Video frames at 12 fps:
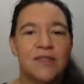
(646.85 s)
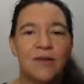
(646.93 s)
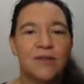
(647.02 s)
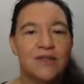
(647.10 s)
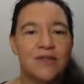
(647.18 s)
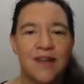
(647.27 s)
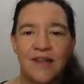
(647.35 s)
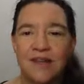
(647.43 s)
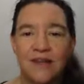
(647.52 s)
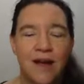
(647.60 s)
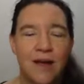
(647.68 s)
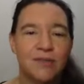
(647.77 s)
there was
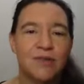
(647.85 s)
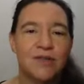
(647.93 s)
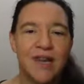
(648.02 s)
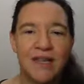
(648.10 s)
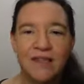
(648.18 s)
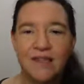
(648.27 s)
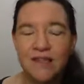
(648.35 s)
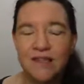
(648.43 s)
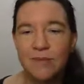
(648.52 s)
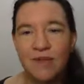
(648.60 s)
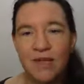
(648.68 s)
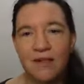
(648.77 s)
another up to 10
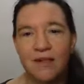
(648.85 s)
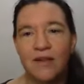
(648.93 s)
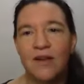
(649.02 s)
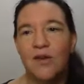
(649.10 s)
systems that